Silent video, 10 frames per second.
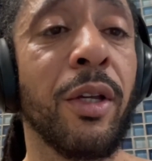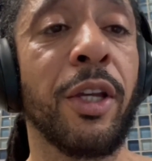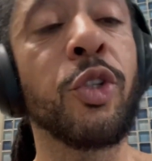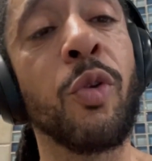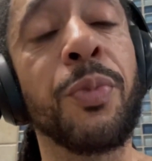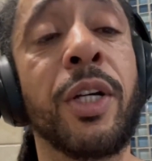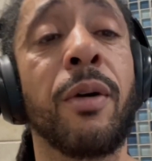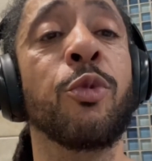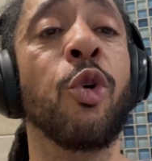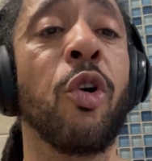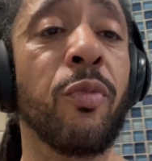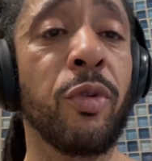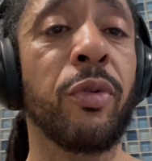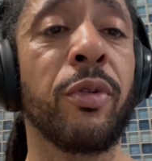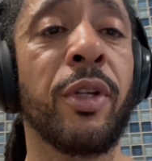It's going to become normal.
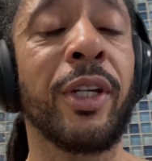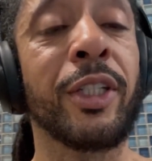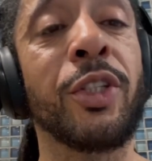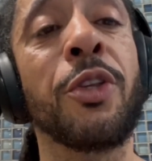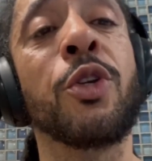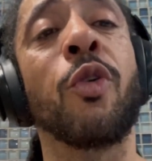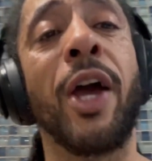Because then you're going